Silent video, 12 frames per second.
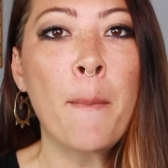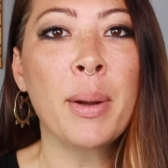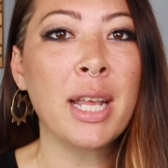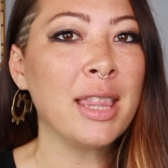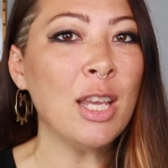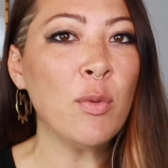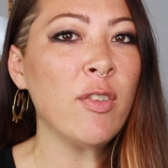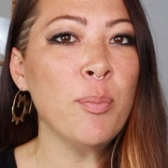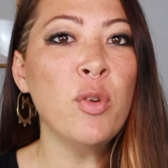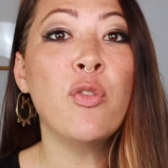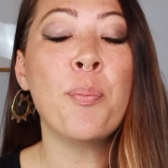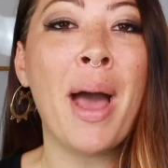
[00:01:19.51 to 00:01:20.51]
but I think we've
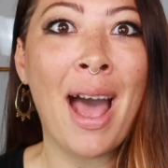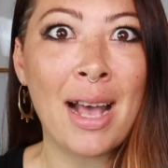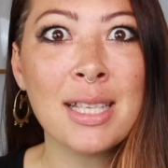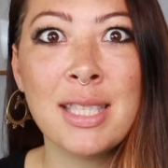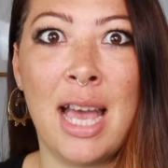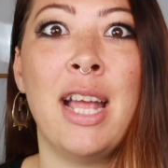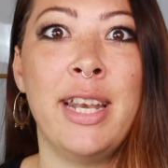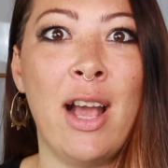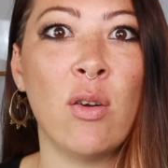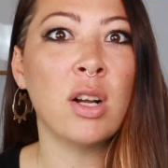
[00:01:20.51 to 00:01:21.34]
moved past that now.